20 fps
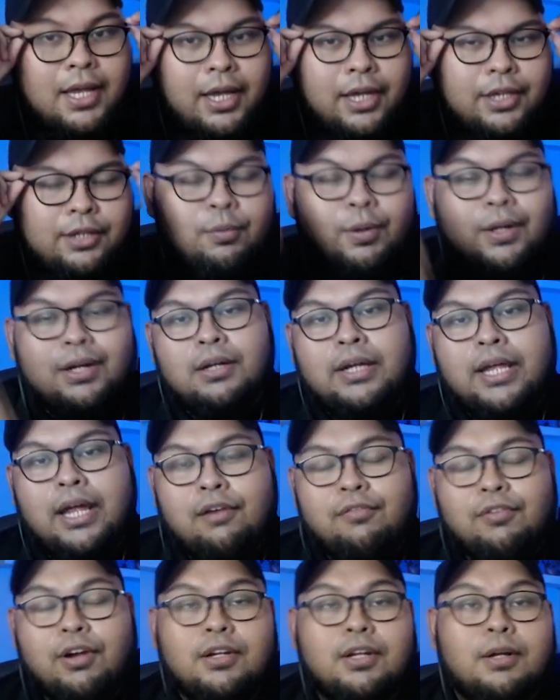You want to
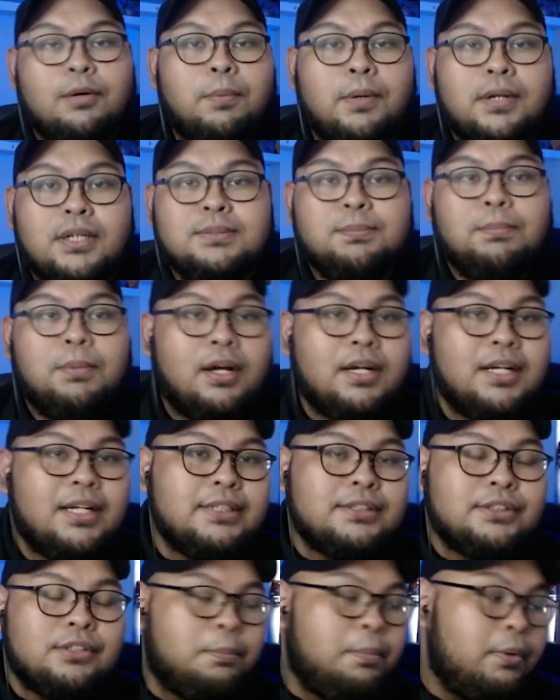get around the opponent's
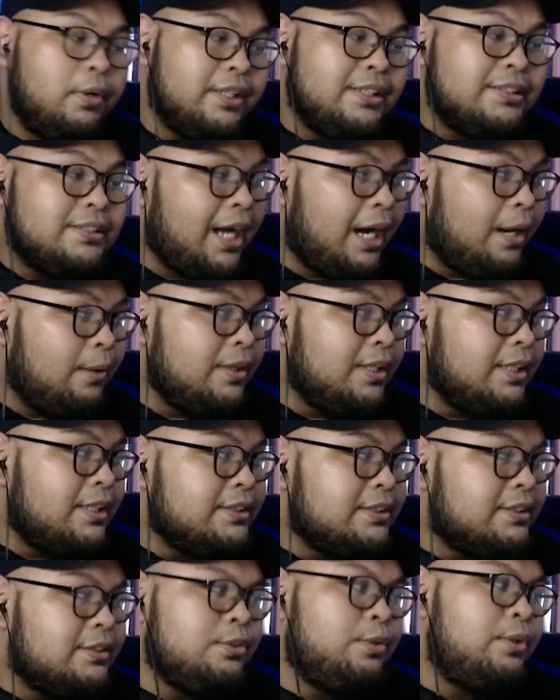blockers, your opponent's
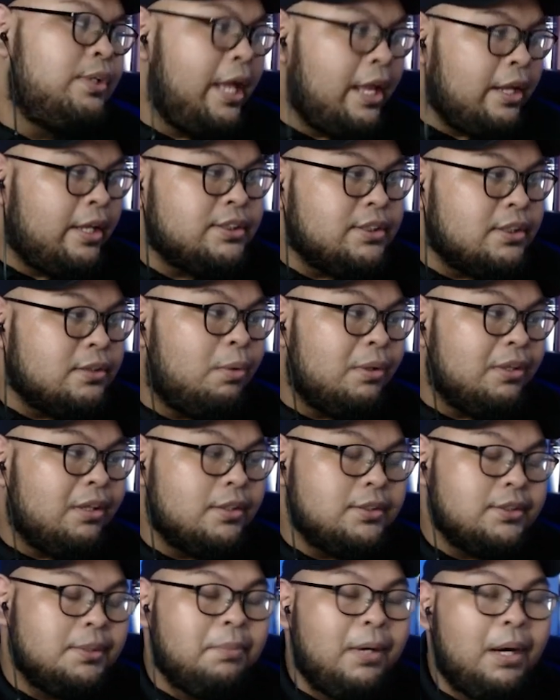counters, so the additional
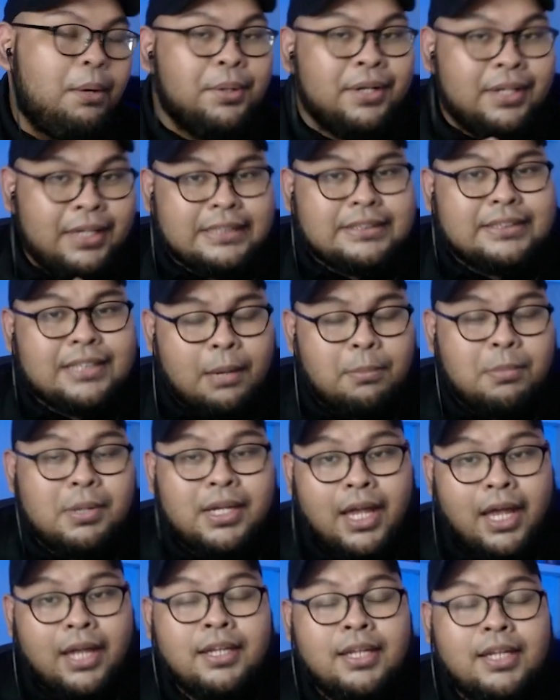1000 power does come in
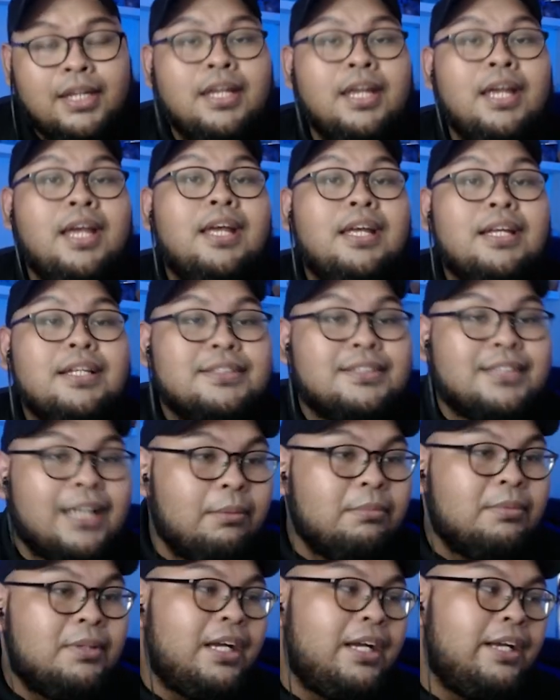handy
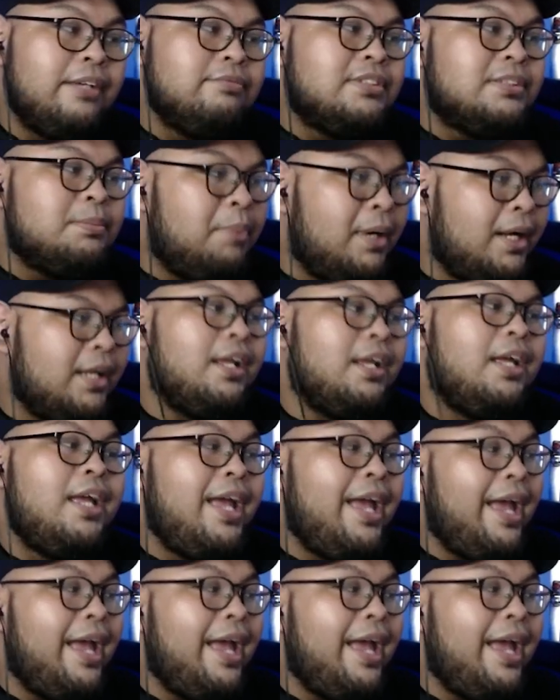sometimes, but